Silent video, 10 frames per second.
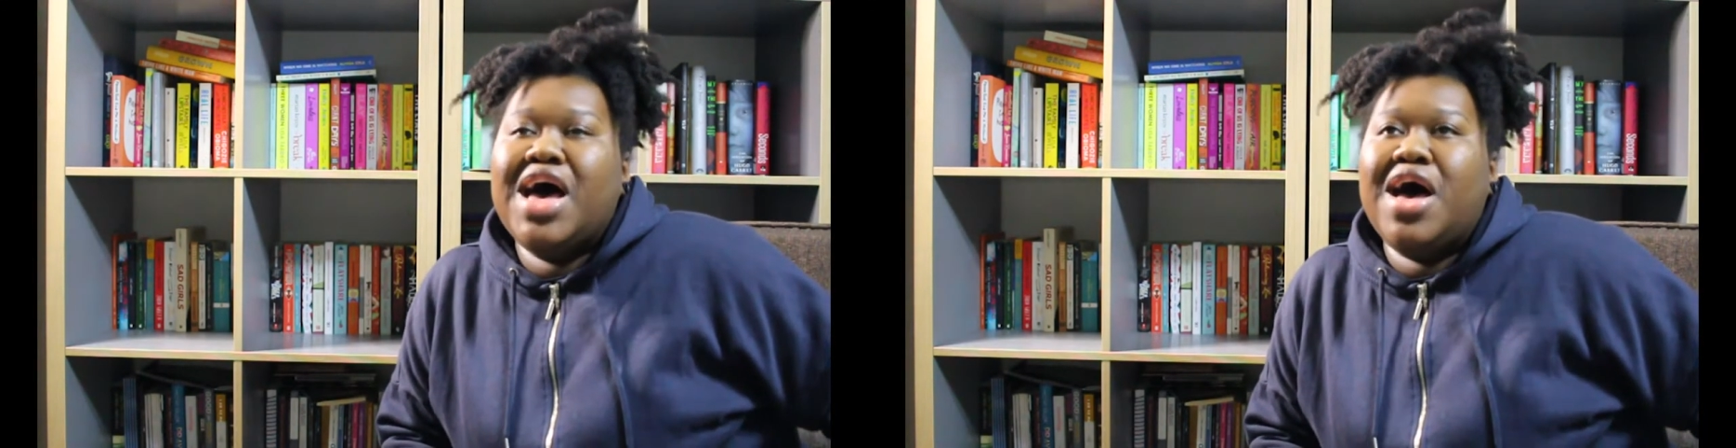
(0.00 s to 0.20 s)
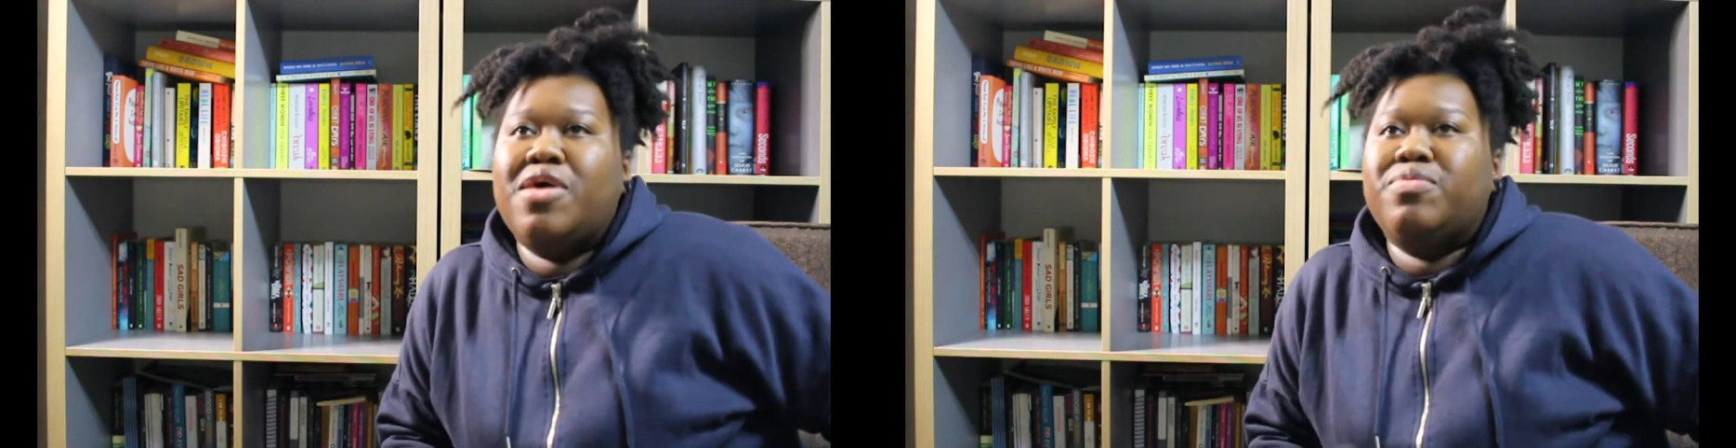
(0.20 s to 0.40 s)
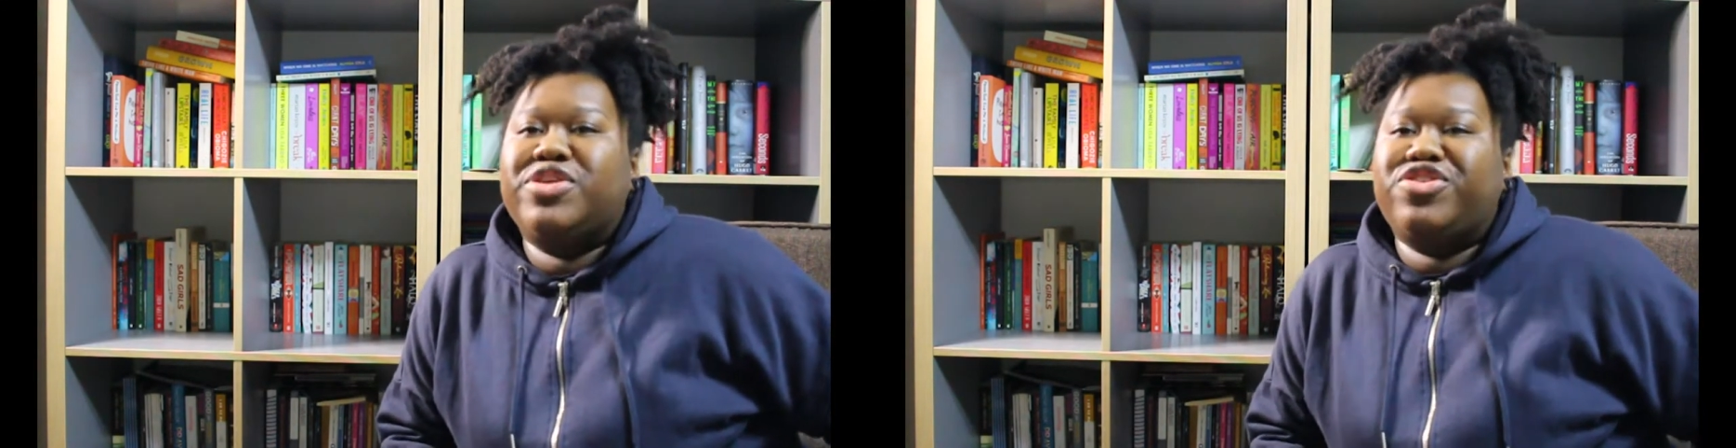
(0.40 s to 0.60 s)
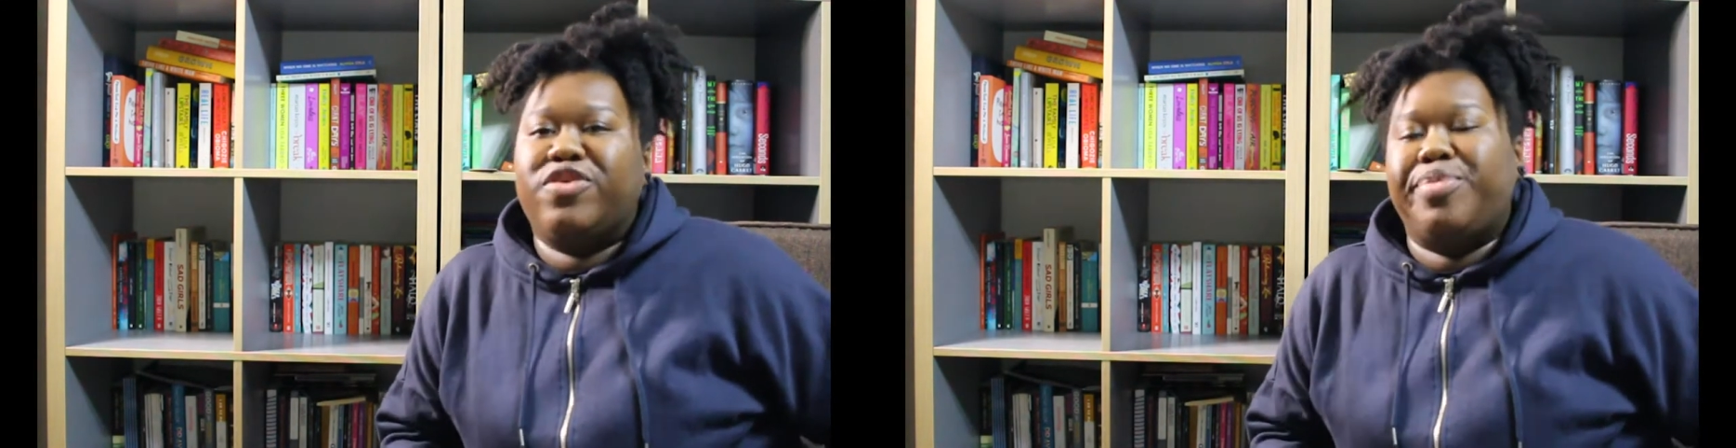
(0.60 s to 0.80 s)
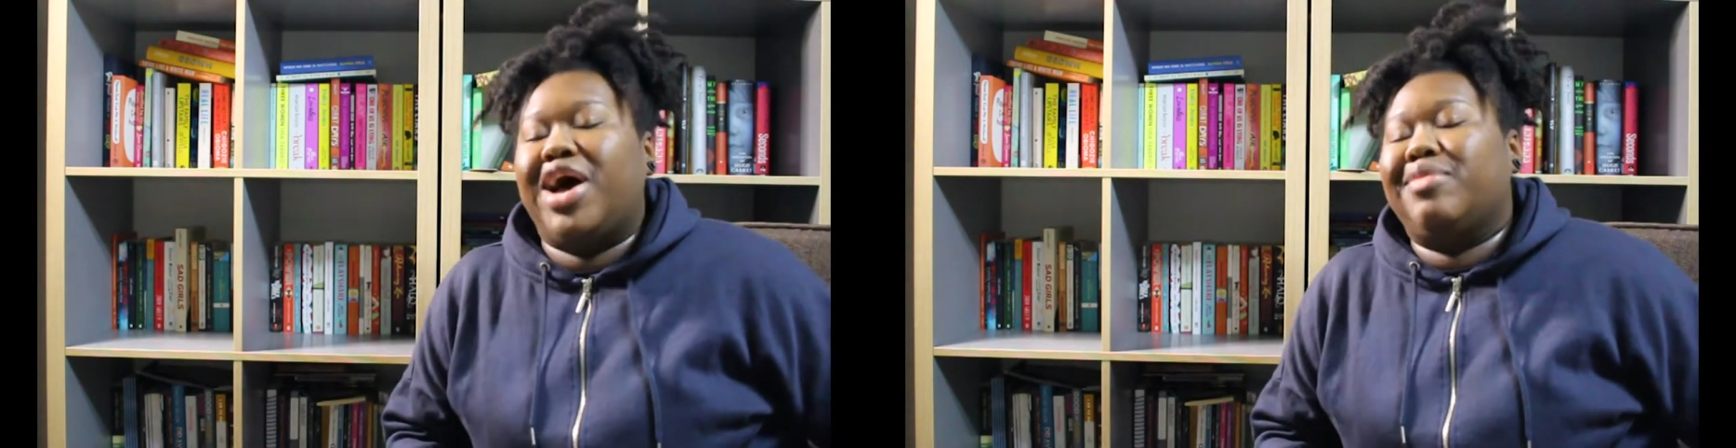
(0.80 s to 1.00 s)
The
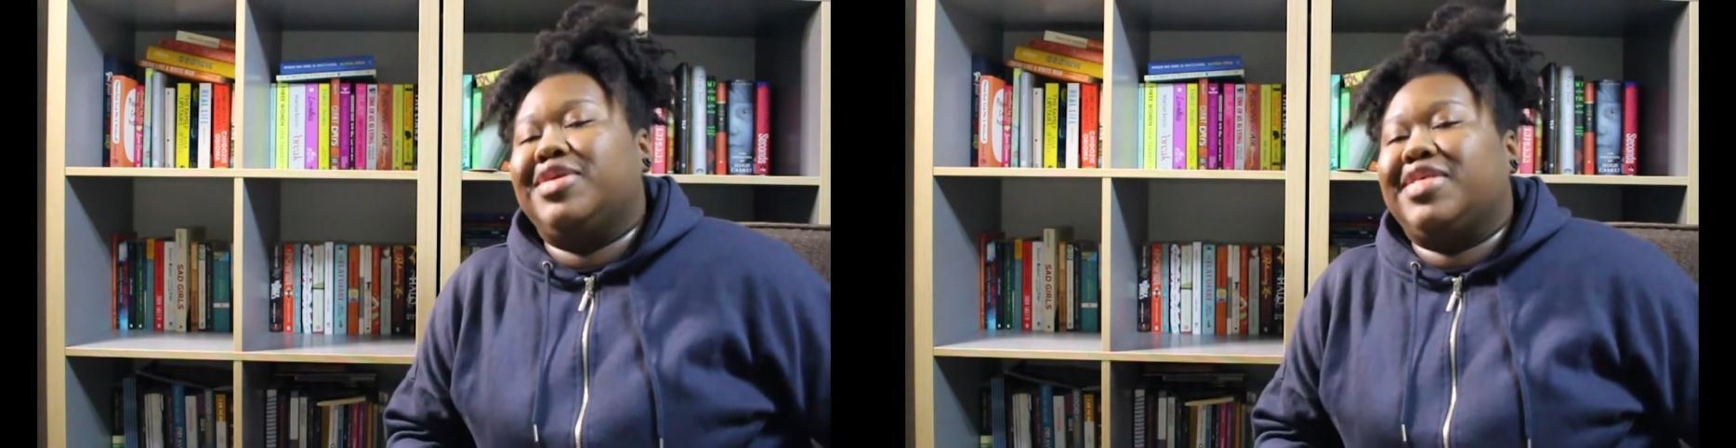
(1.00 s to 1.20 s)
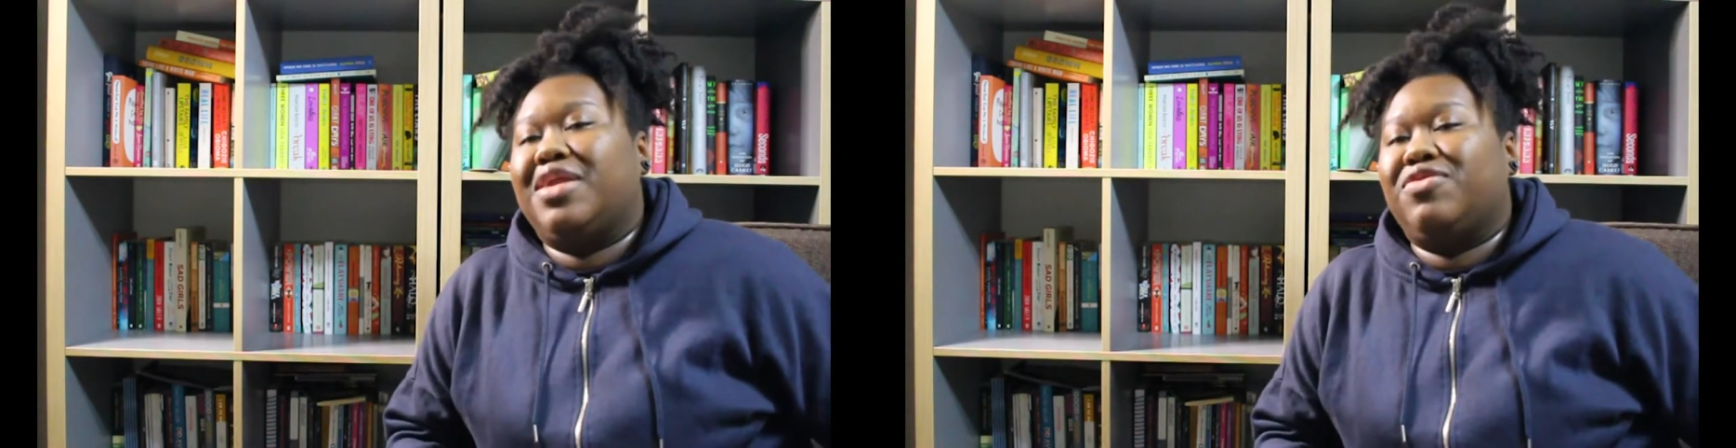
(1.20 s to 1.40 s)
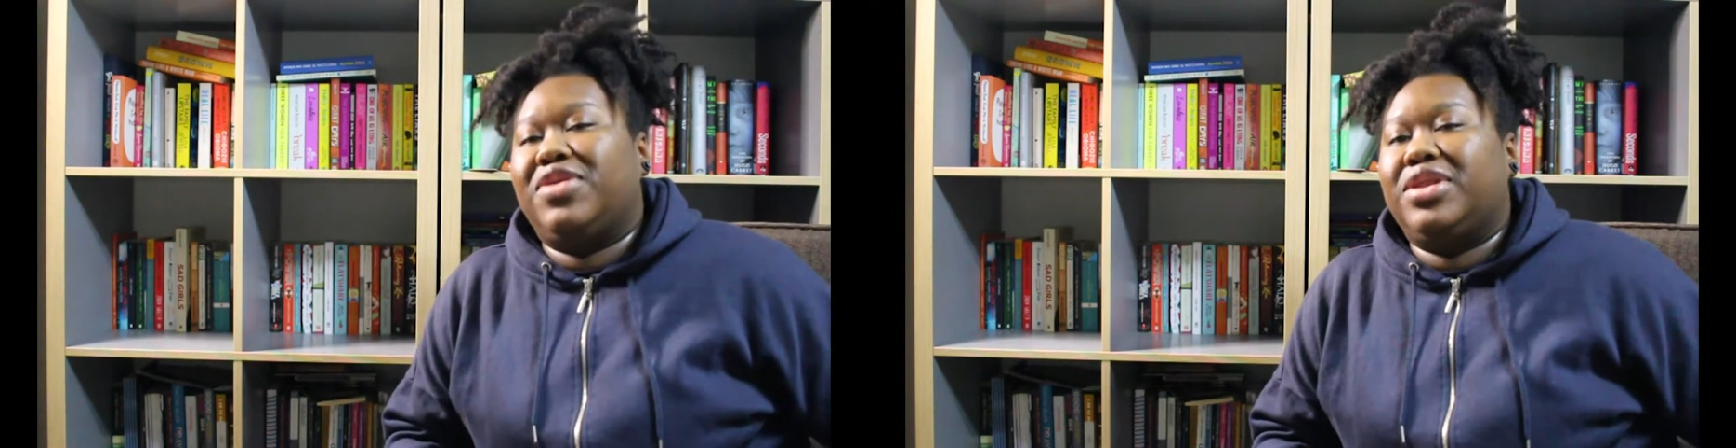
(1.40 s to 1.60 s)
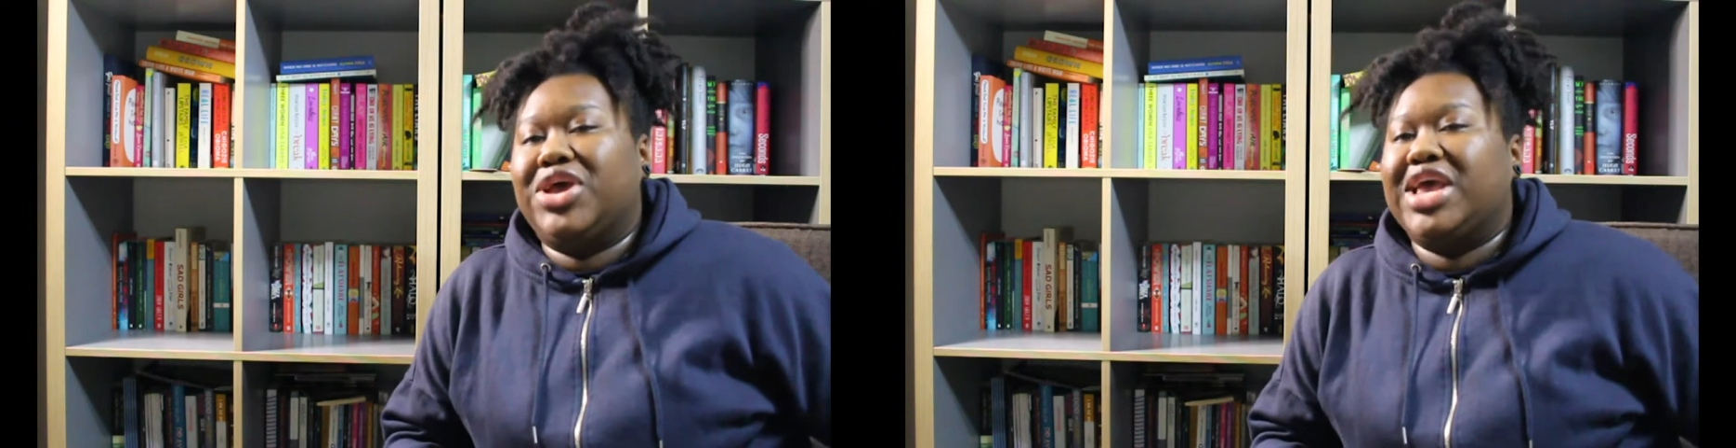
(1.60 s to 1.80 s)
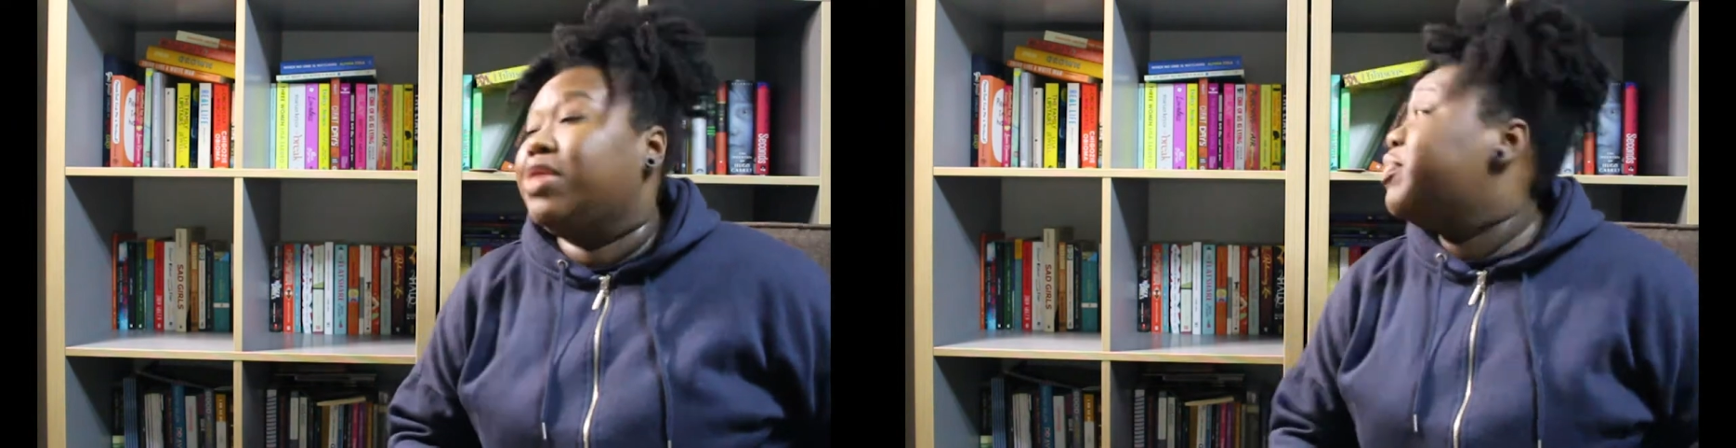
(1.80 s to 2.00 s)
shelf behind me is kind of
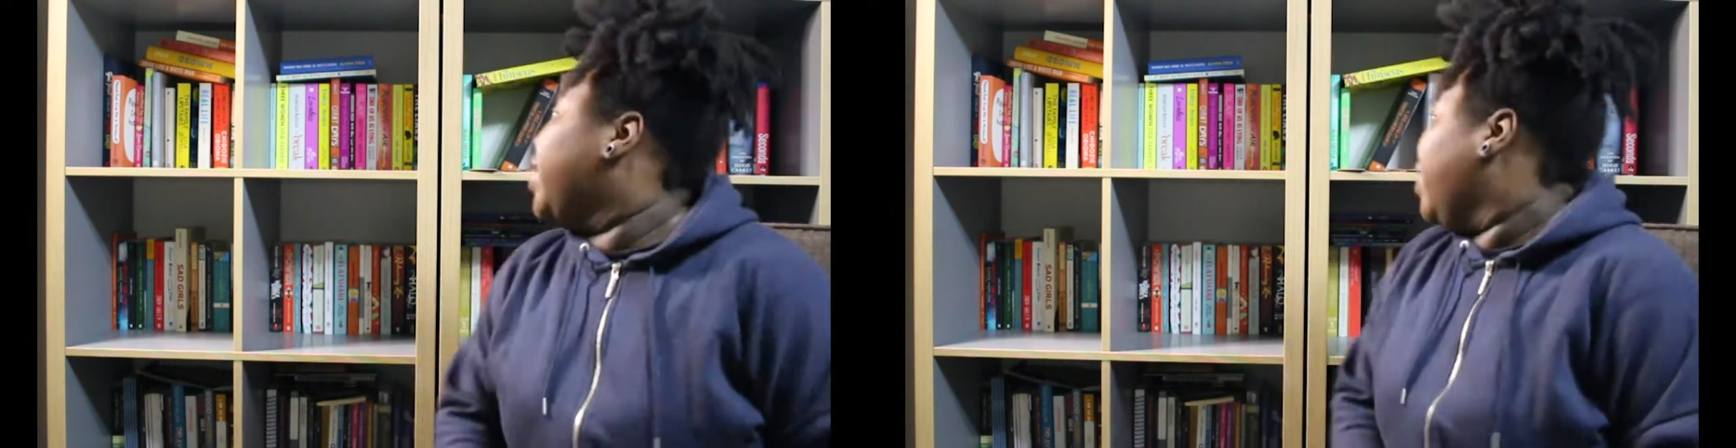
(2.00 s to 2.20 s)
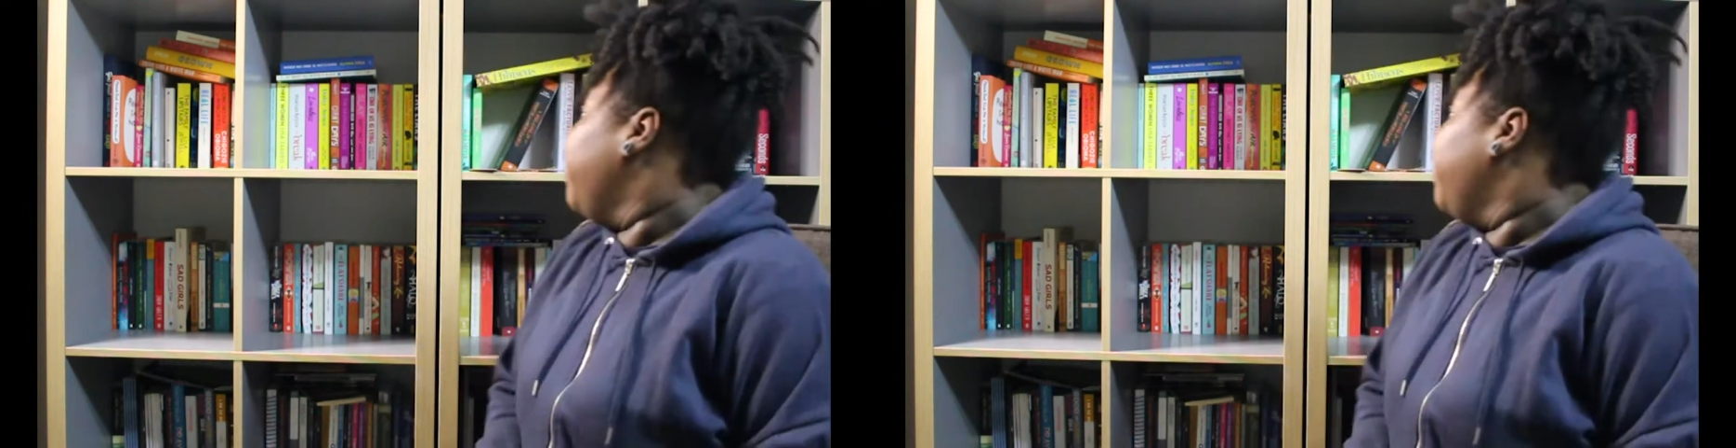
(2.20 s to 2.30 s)
looking a bit